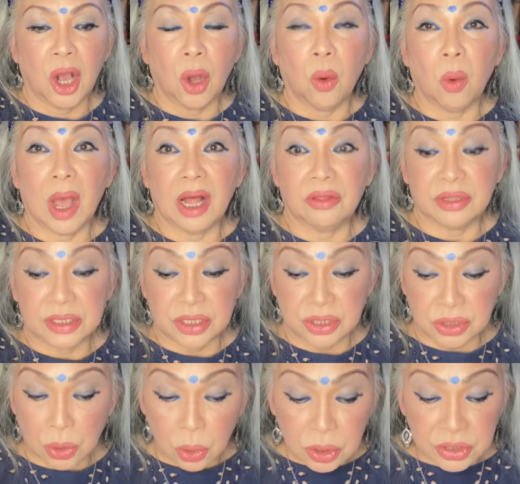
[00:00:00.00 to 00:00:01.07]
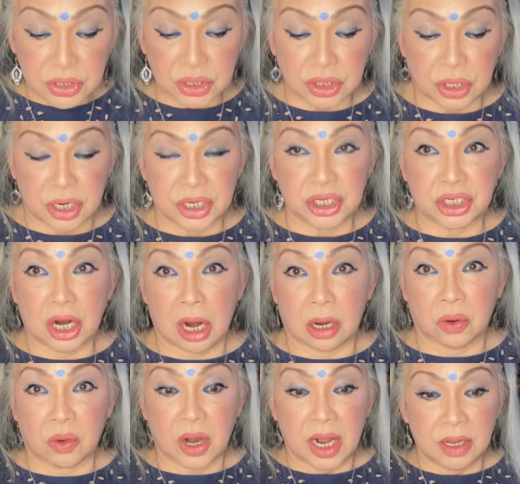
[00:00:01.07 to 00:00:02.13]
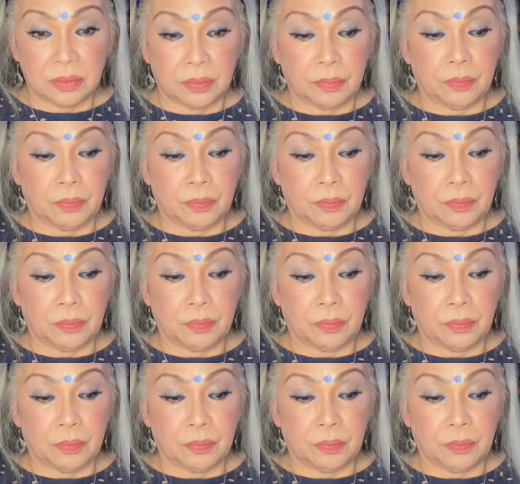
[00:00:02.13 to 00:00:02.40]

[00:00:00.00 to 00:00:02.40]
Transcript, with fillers: while the soul star chakra